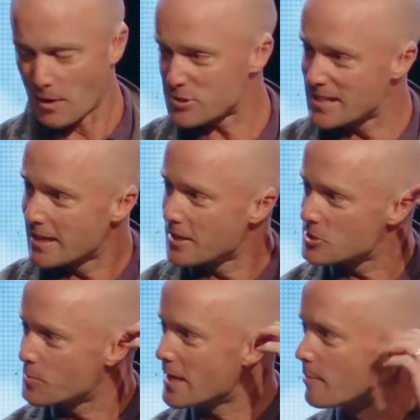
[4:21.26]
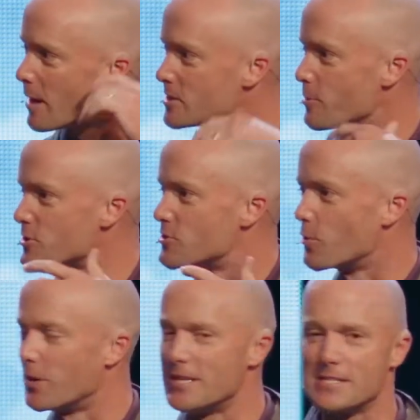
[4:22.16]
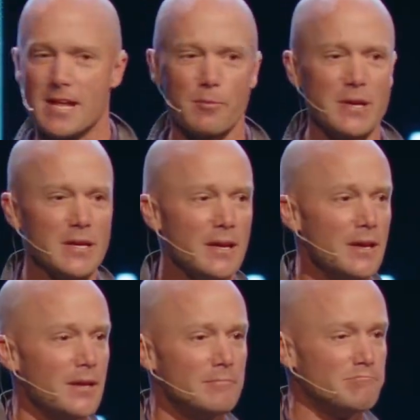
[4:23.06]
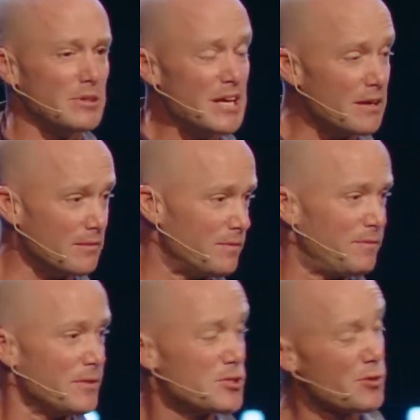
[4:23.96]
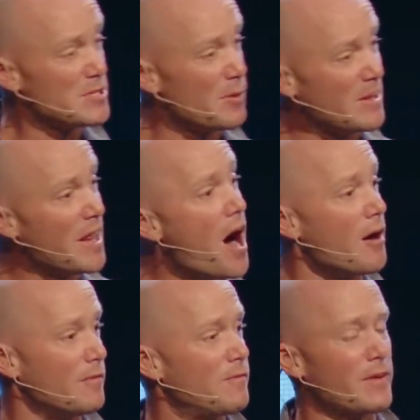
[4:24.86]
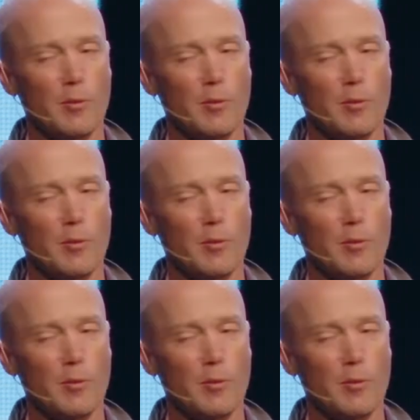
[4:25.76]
I was thinking this week about some of the stories that we live and the stories that we love.